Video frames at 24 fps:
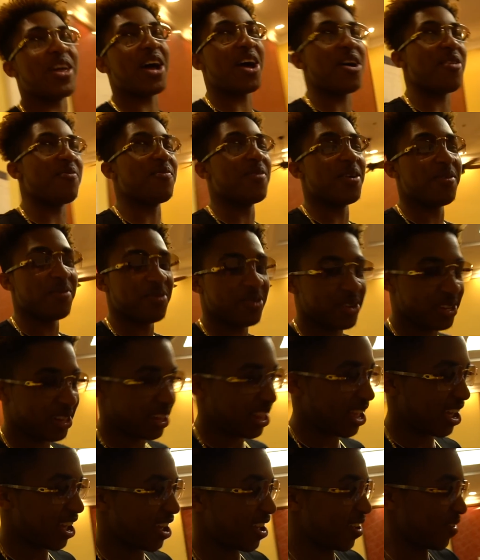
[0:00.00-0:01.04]
Down memory
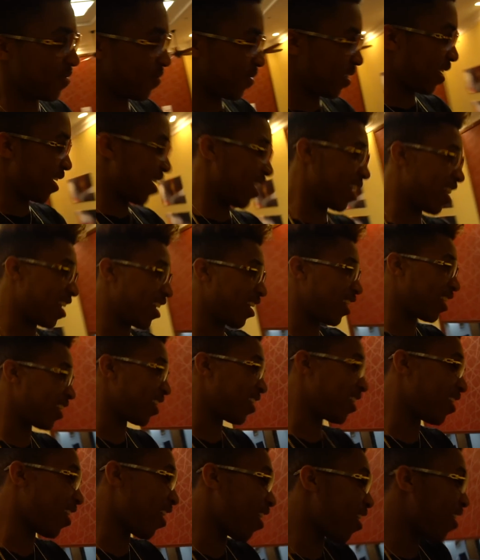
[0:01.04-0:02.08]
lane, man.
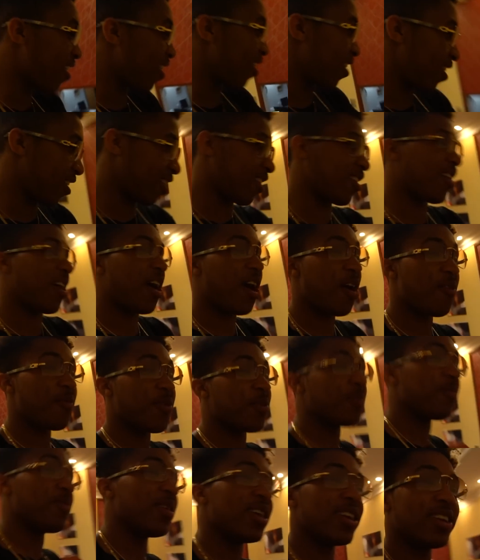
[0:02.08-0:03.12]
I
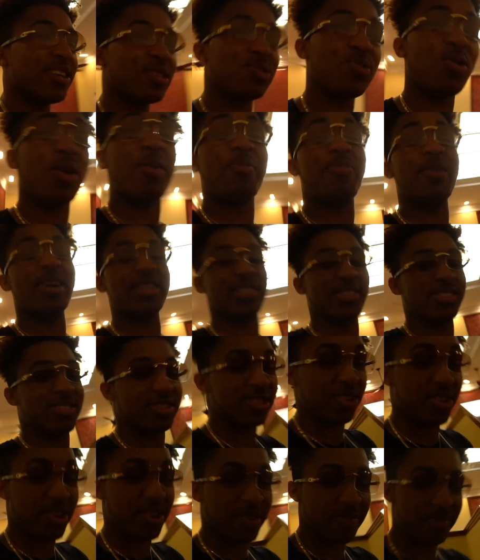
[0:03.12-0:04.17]
remember me and this one person used
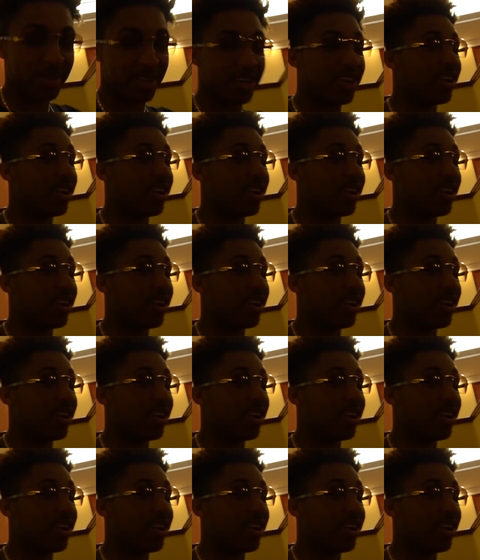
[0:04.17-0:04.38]
to go to beat